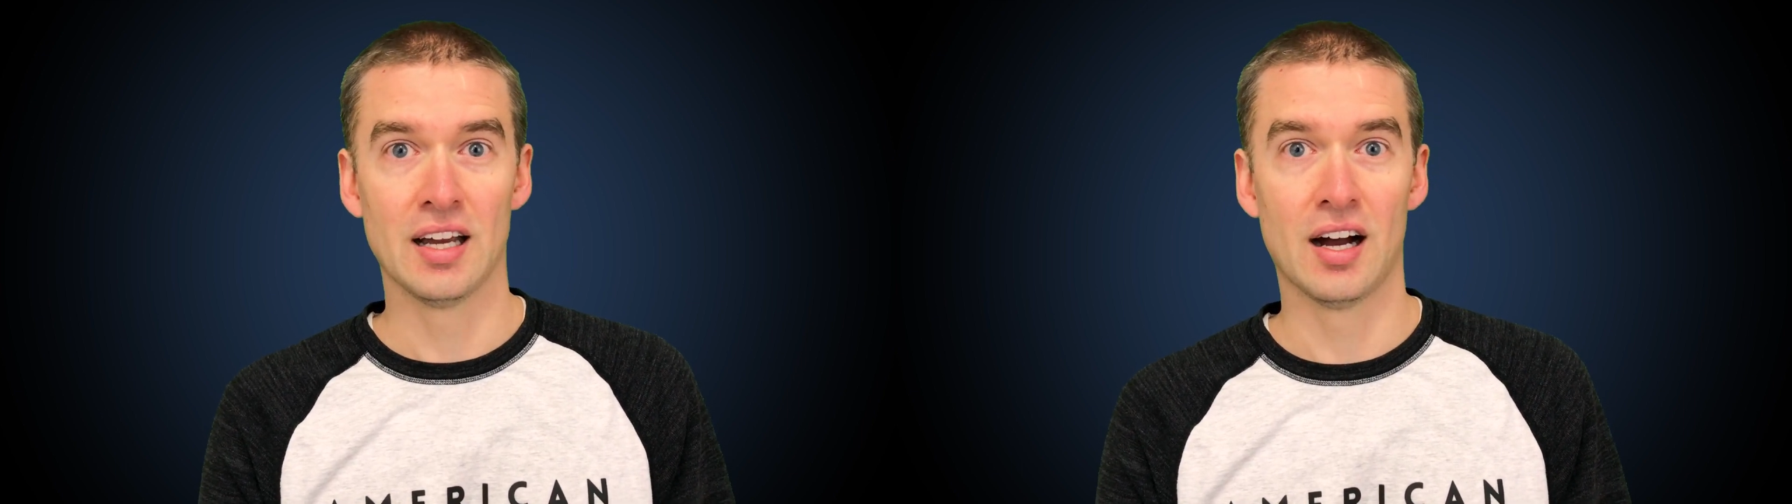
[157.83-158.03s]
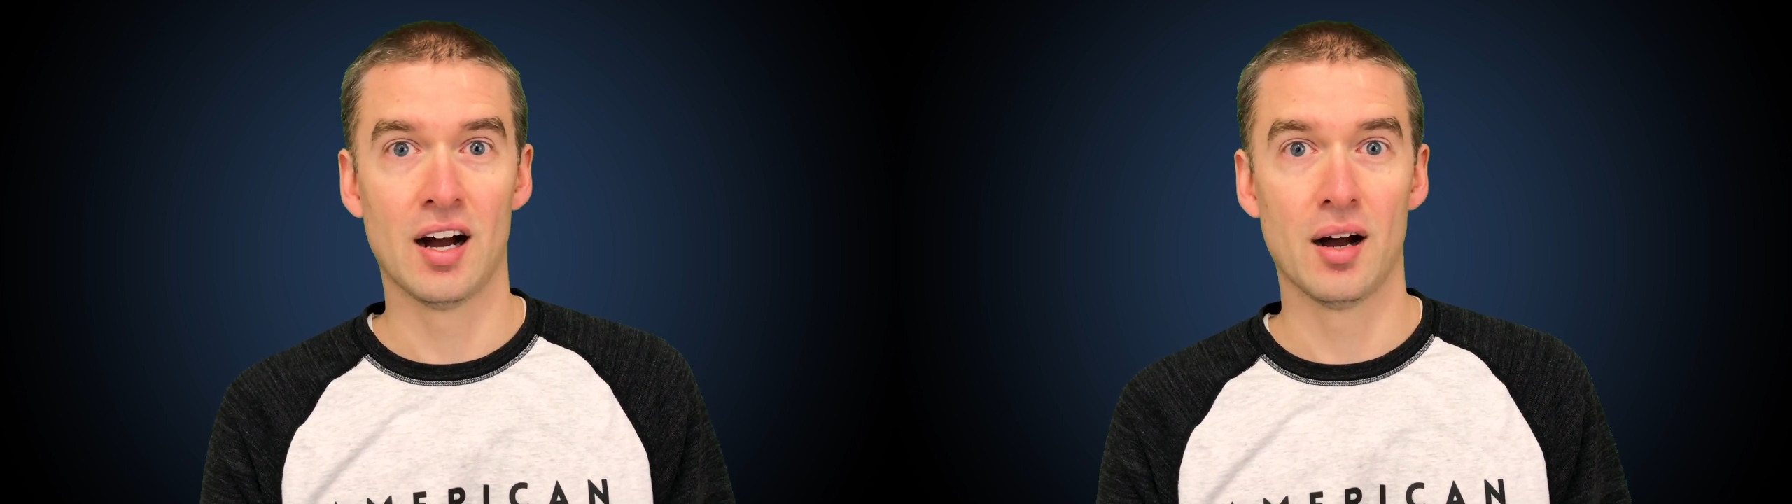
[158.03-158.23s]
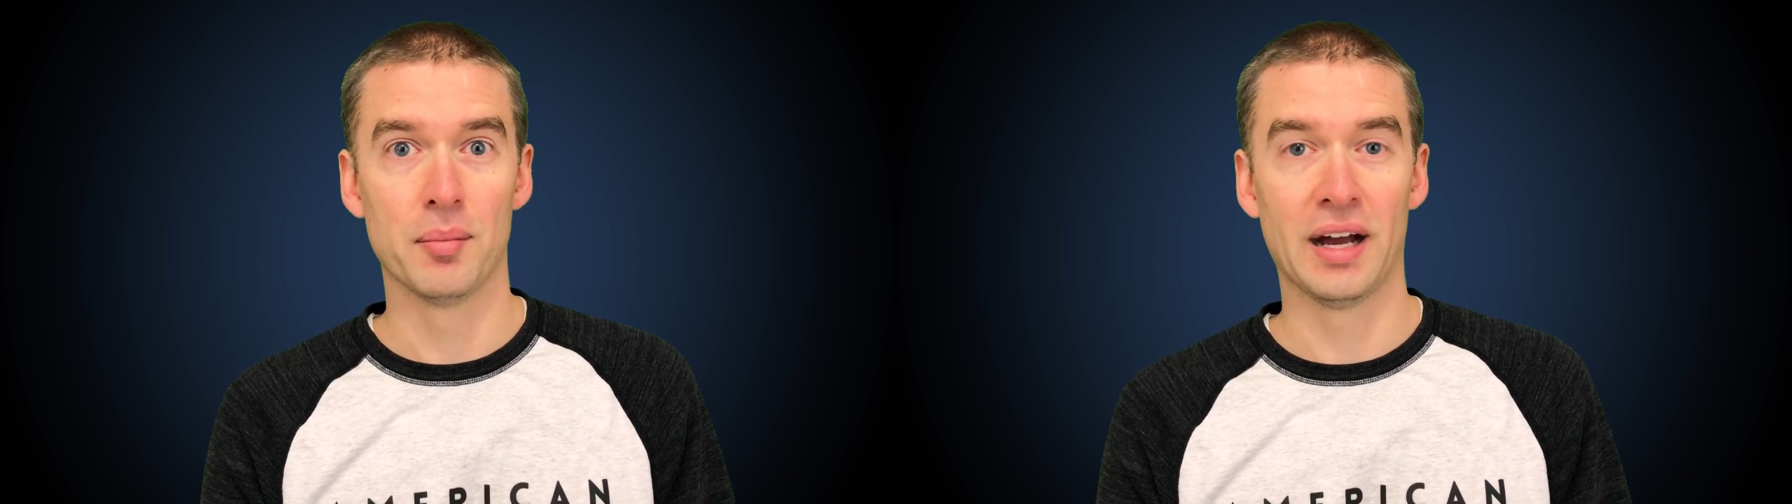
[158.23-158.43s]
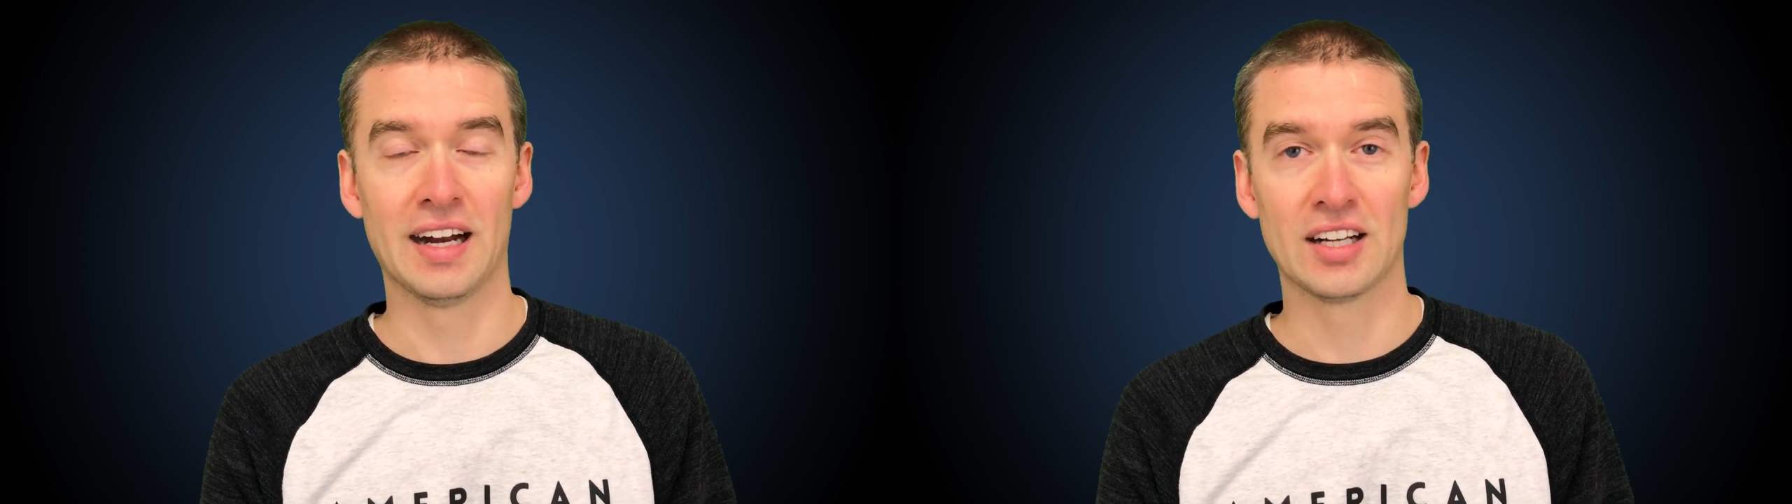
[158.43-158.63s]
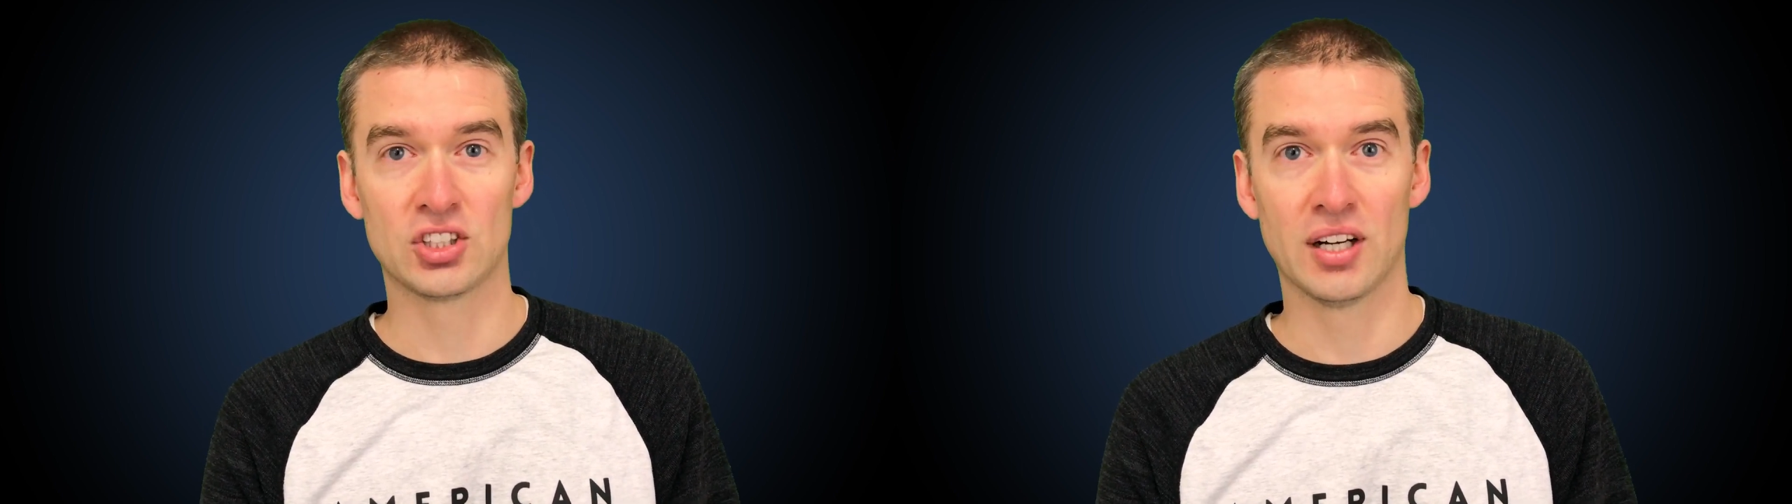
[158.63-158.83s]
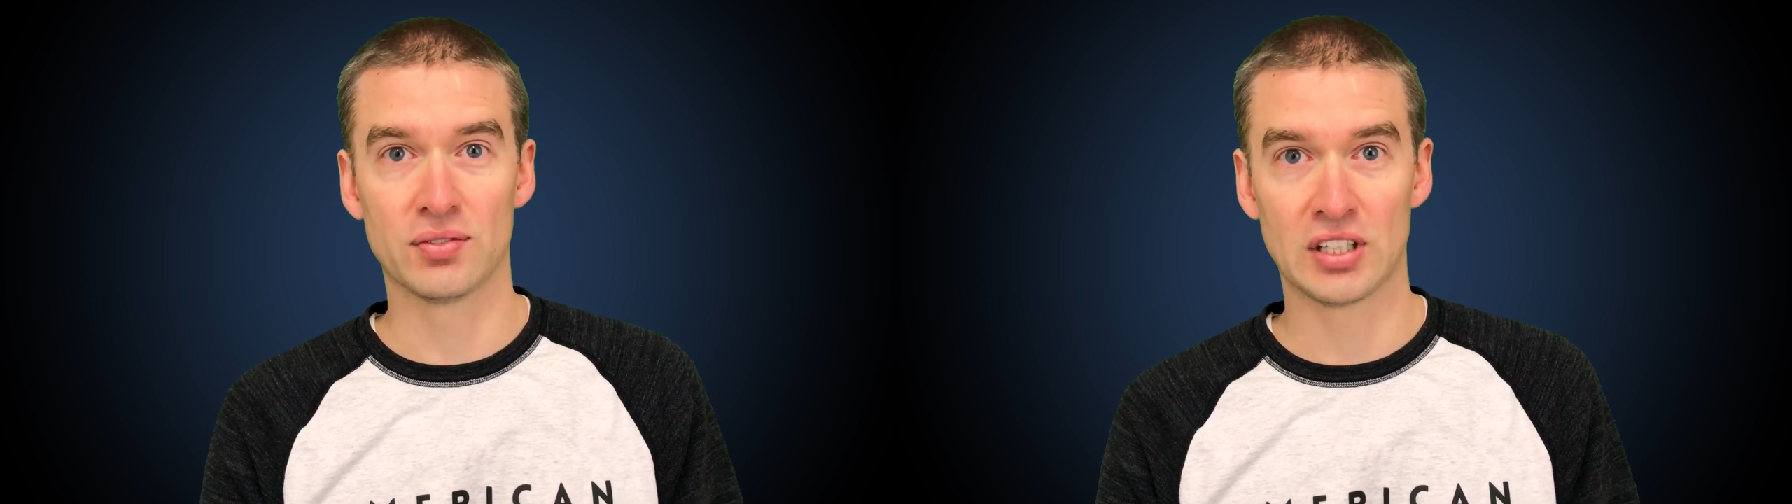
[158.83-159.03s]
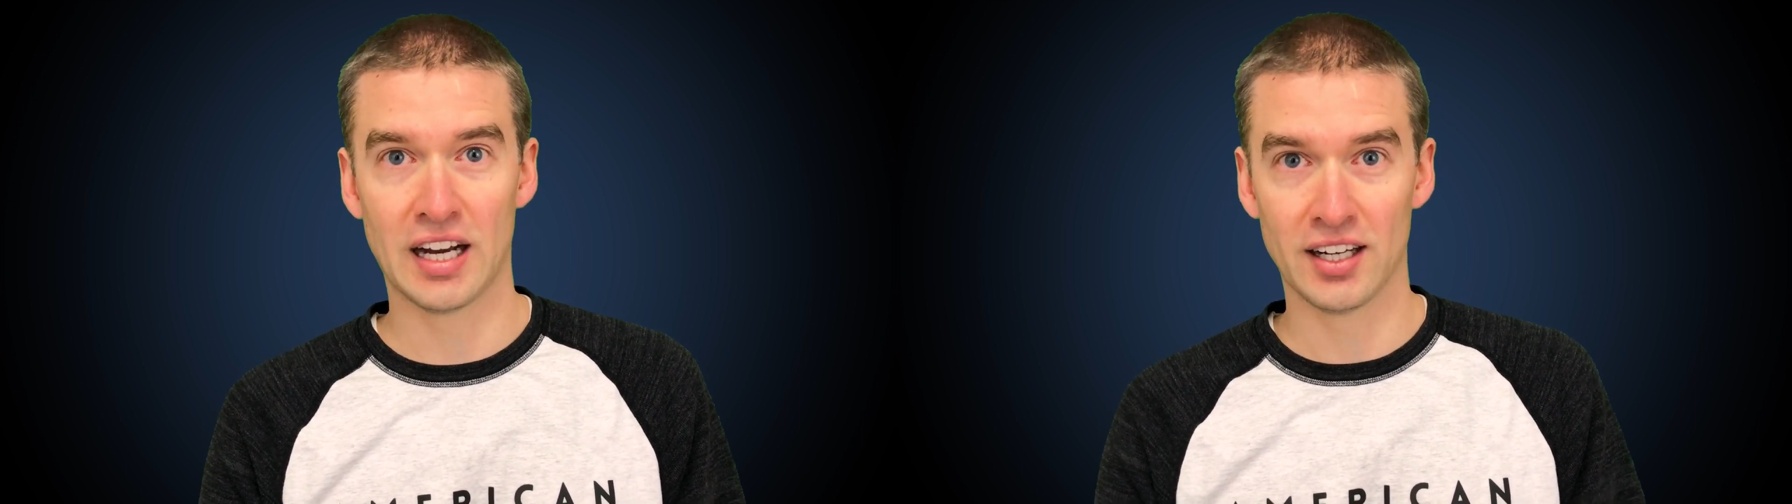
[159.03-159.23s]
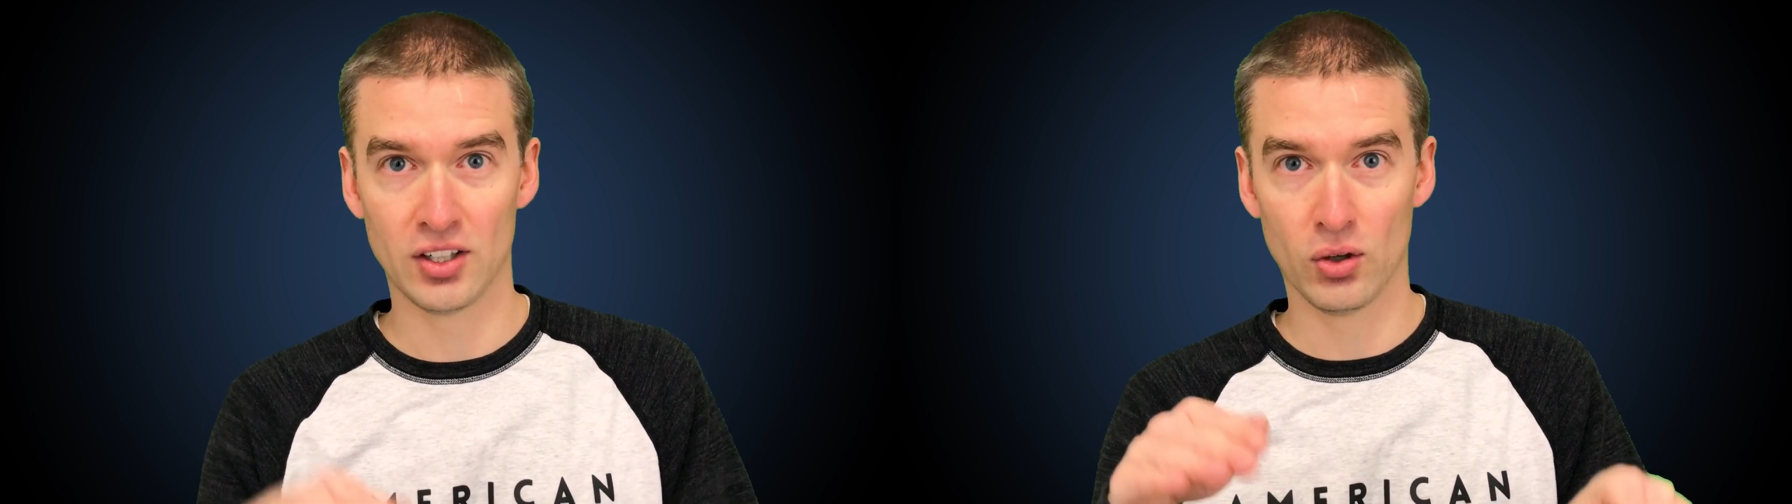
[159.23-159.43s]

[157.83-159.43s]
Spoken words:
I'd actually have to kind